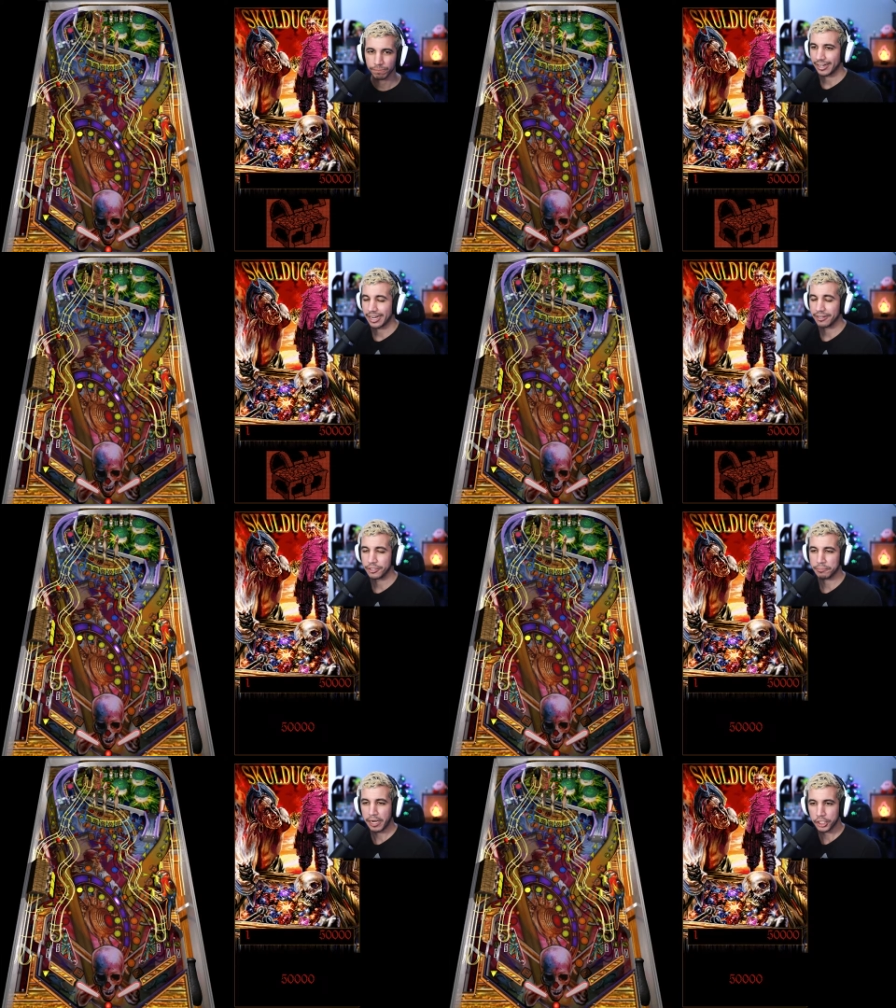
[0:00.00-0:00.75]
And
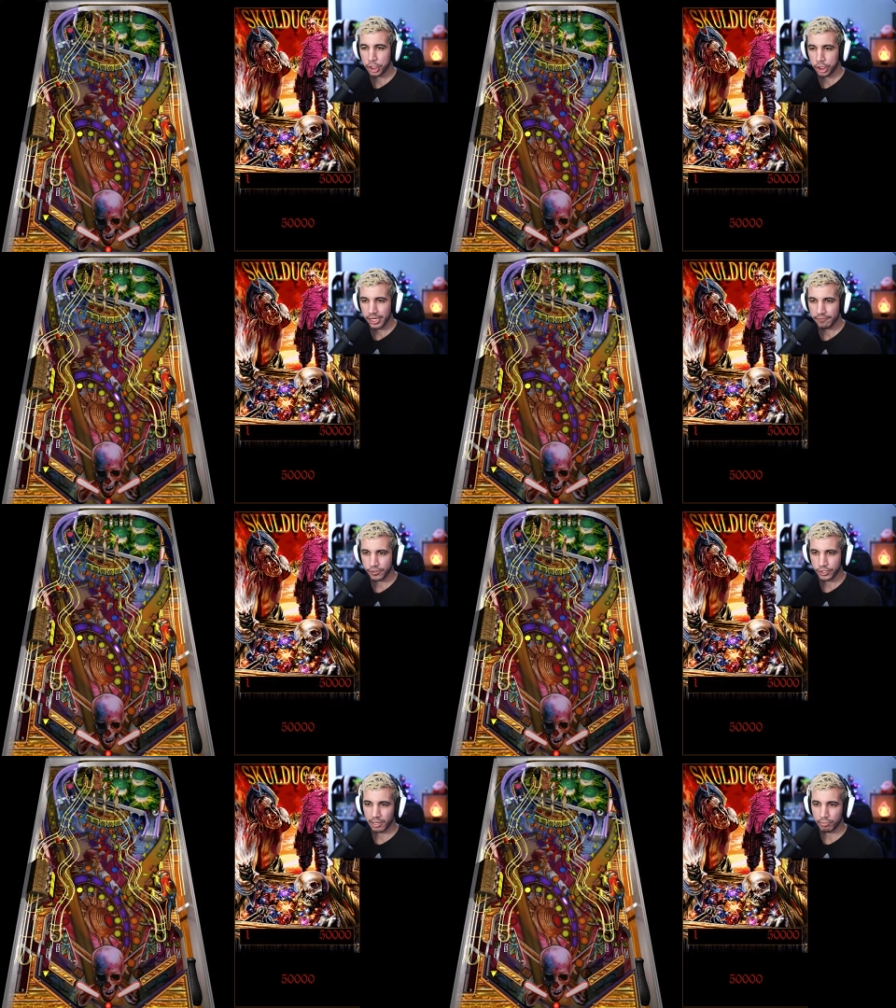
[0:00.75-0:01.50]
Space Cadet,
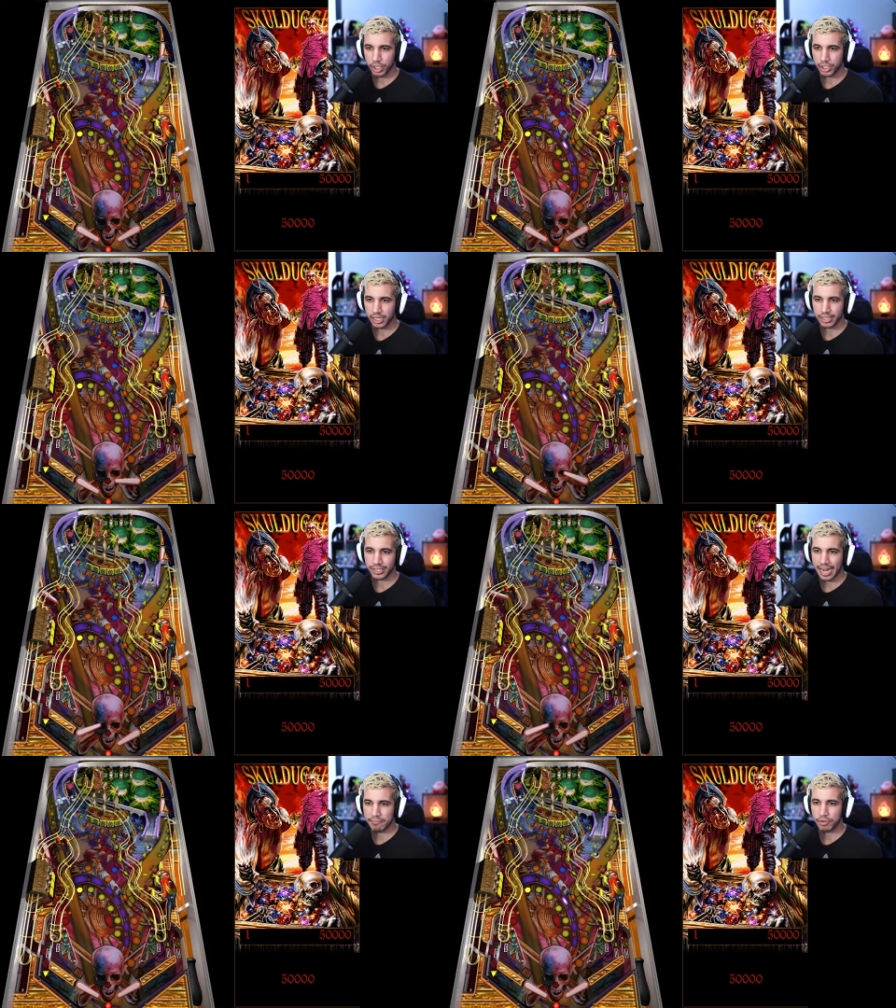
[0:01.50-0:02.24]
for some reason, is a
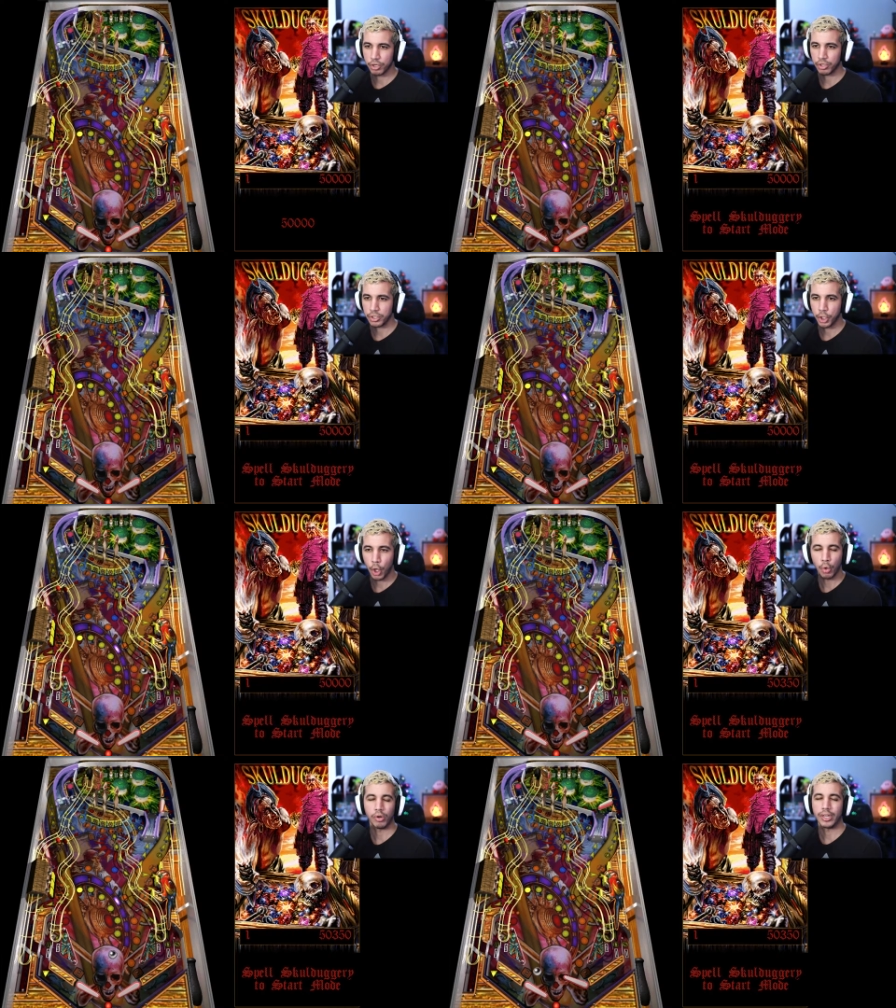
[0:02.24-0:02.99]
game you could
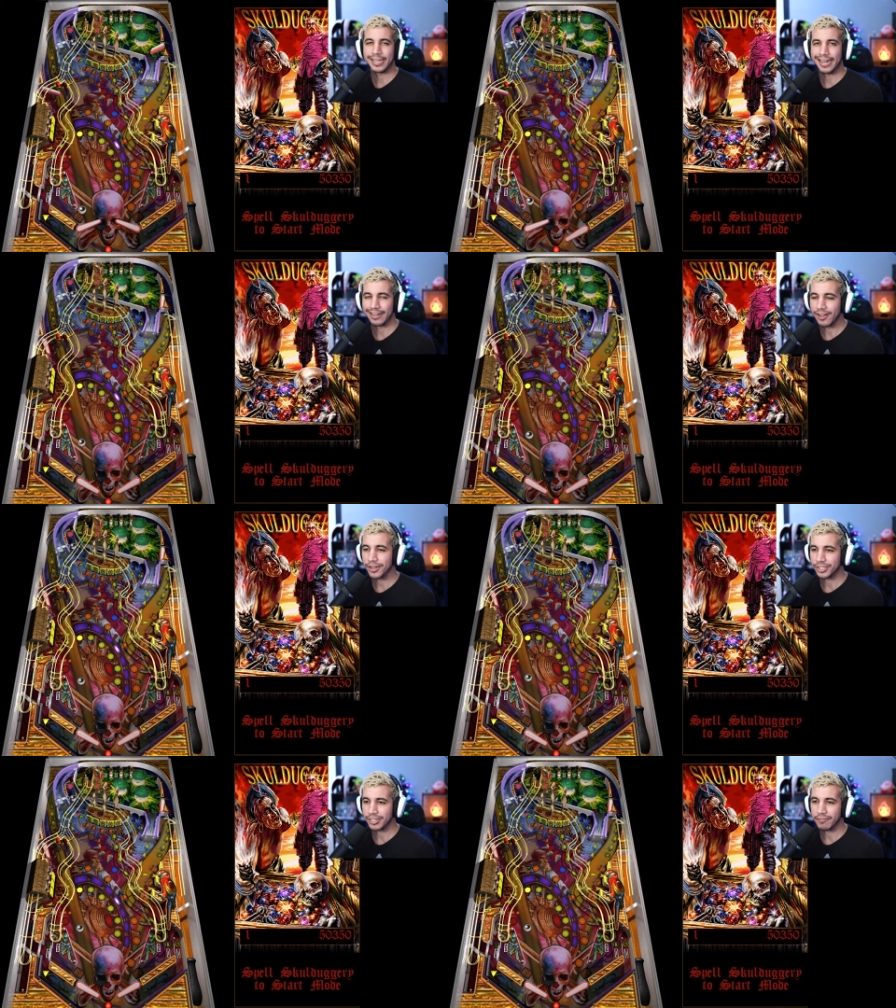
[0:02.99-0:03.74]
totally get
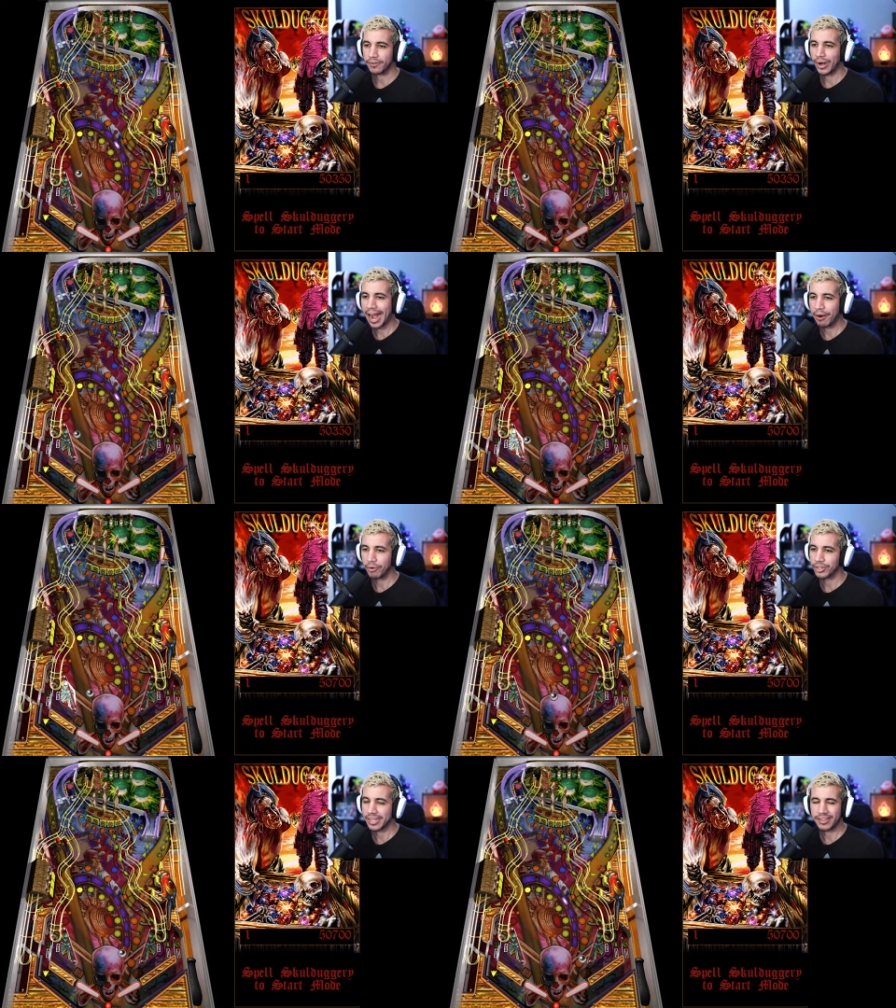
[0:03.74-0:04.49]
lost in for
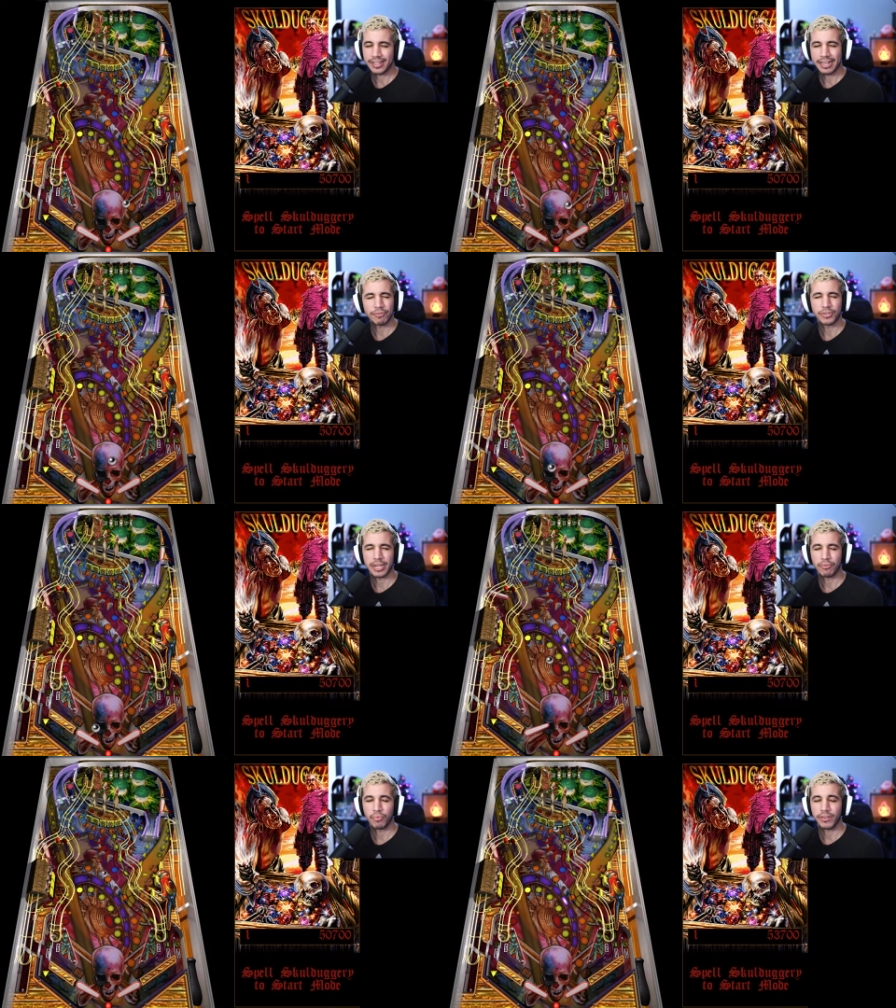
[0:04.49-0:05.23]
hours. I think that was
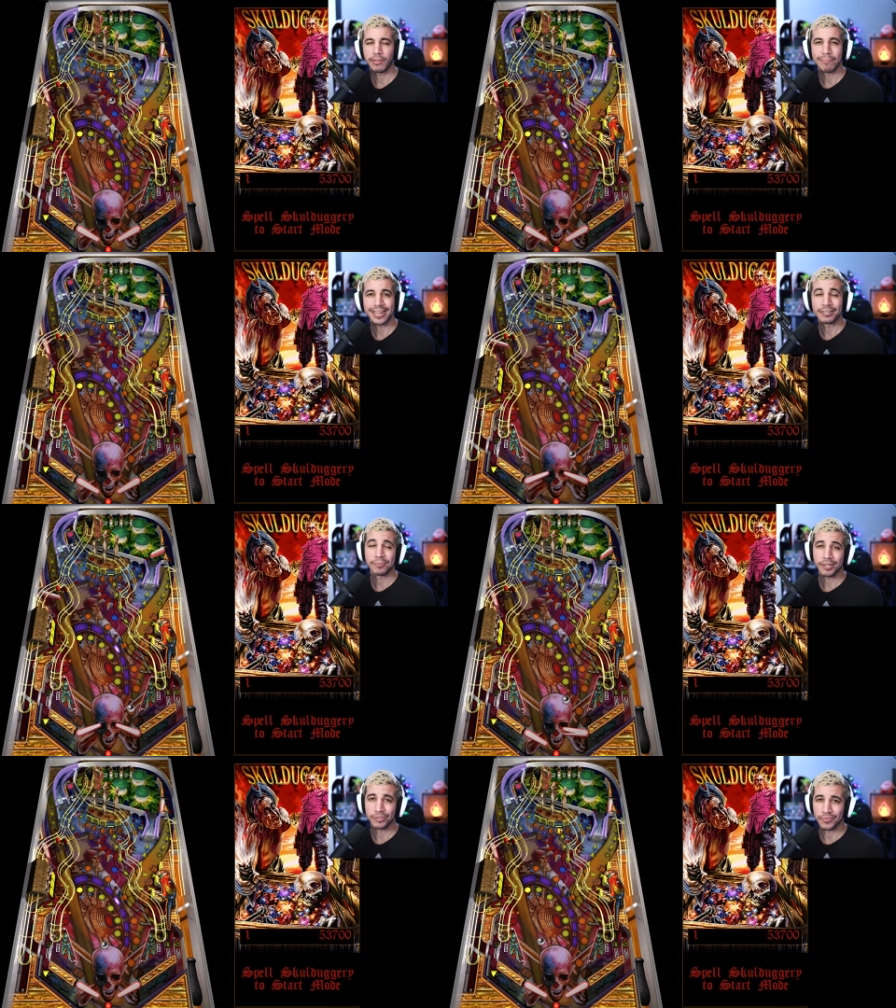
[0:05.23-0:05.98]
like one of the main
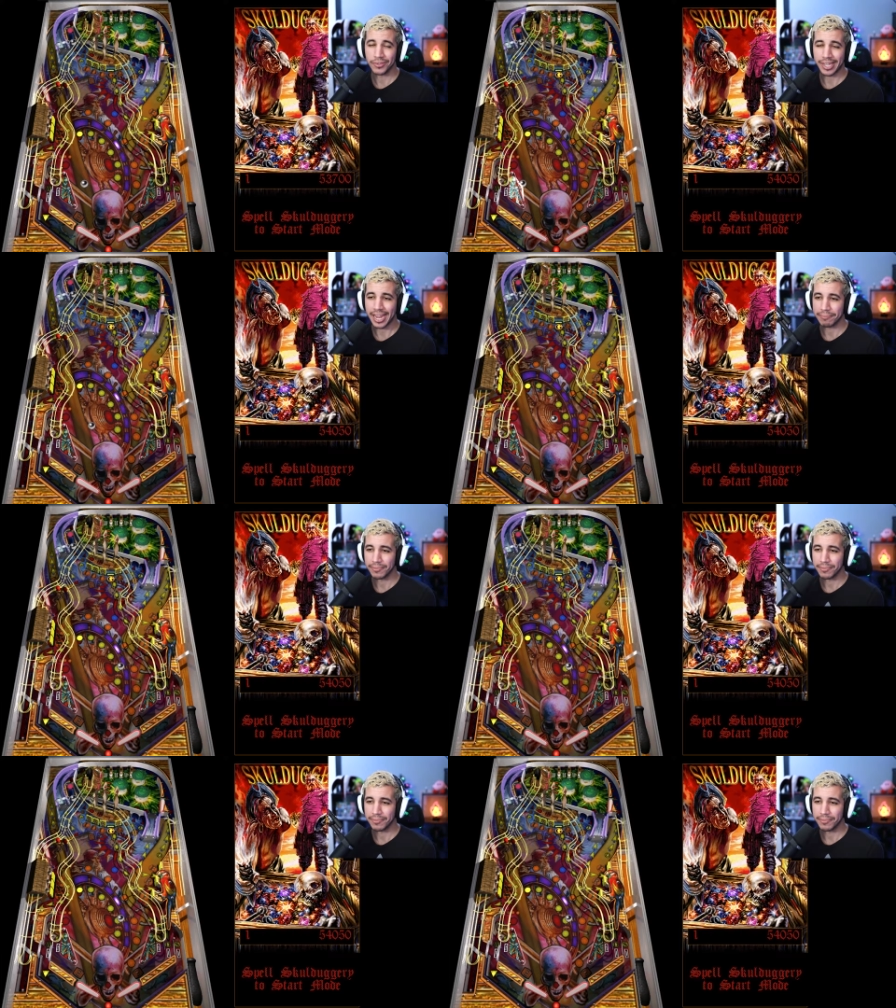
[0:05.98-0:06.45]
appeals of the game.